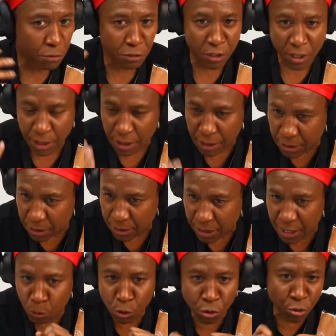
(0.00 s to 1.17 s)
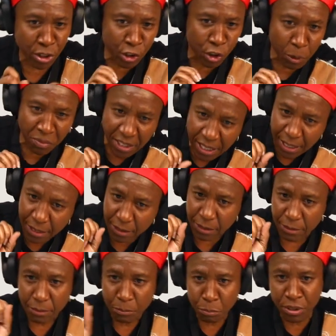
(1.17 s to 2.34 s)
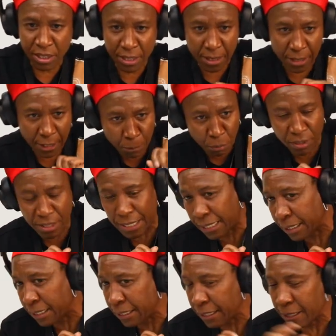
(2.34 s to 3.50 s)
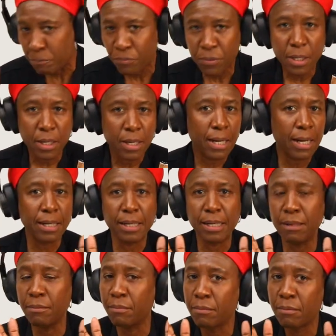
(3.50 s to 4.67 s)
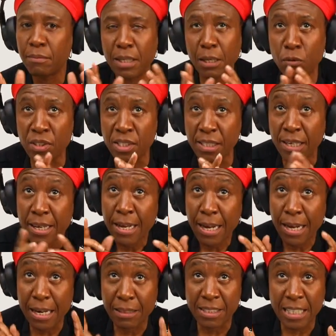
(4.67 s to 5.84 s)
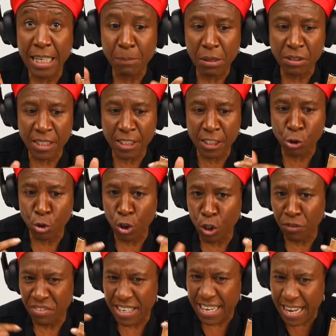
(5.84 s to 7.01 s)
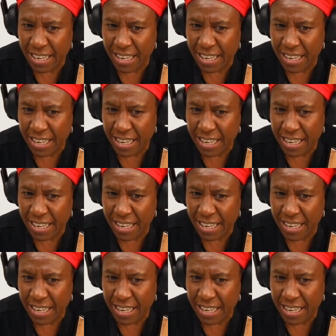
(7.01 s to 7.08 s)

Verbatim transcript: the verses. He would throw in some things, put this in, put that there, and then that was it. And at the time, I was listening to a lot of